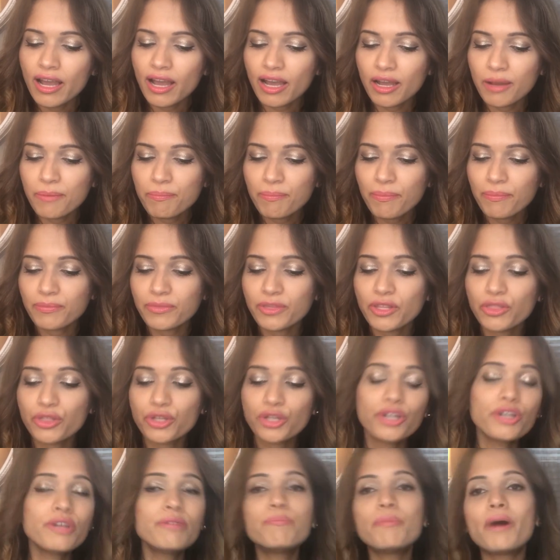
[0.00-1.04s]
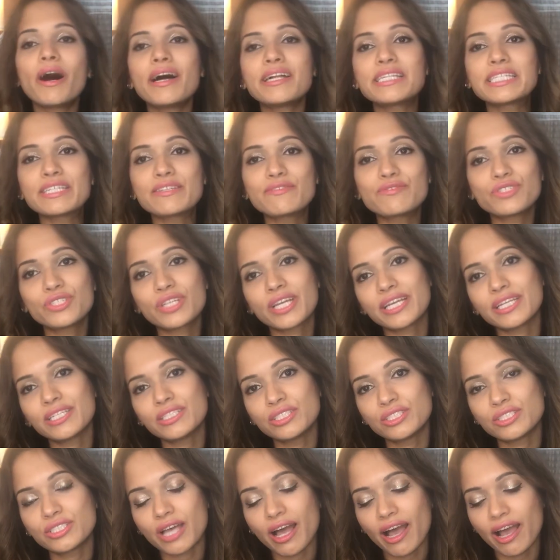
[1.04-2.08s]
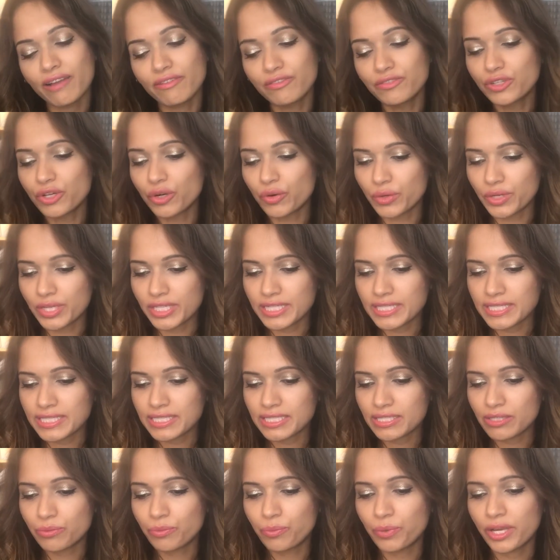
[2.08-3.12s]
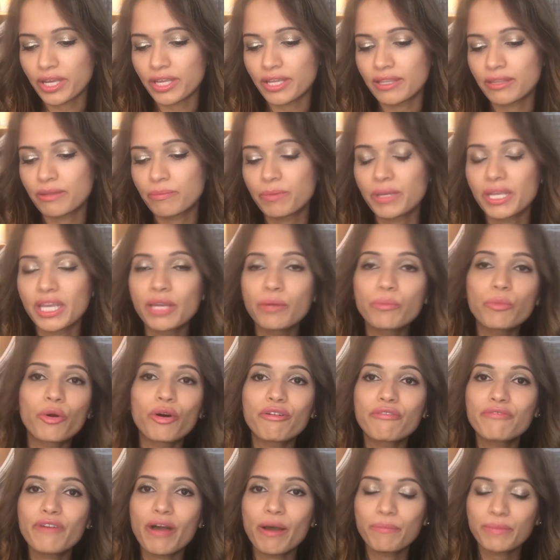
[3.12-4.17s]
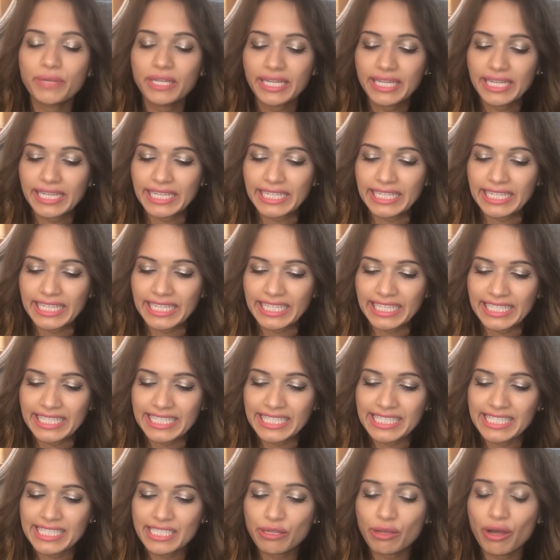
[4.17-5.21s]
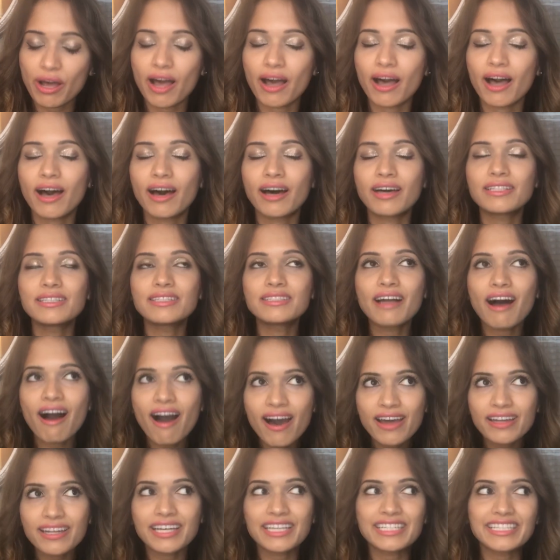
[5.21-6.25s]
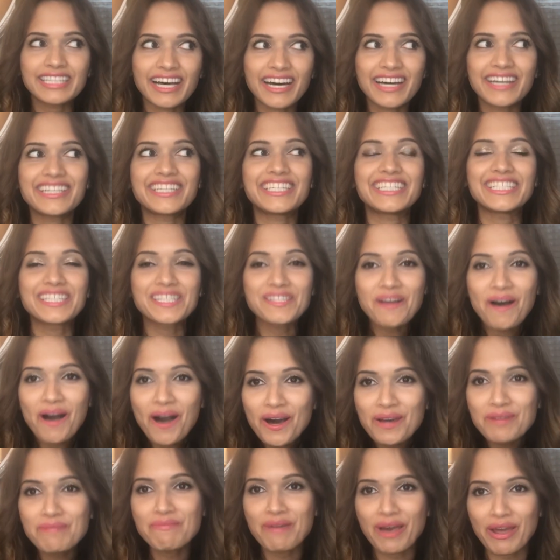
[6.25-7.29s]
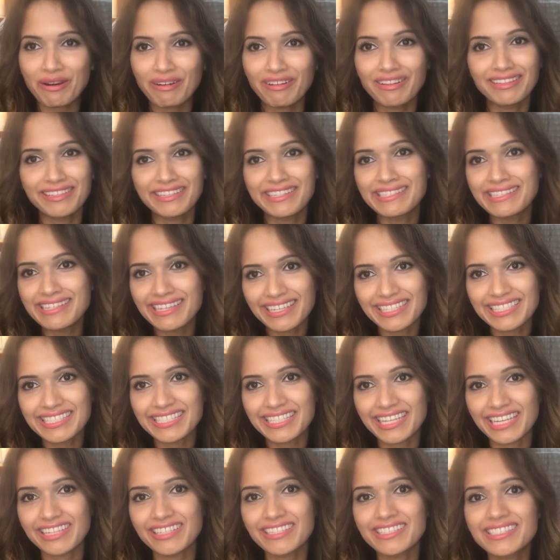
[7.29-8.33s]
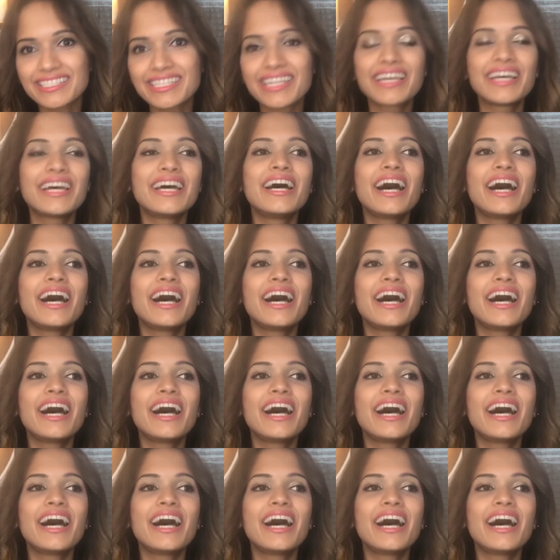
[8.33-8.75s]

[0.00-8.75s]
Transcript: um, the third positive change I've noticed with being more feminine is a lot, a lot, a lot better listening skills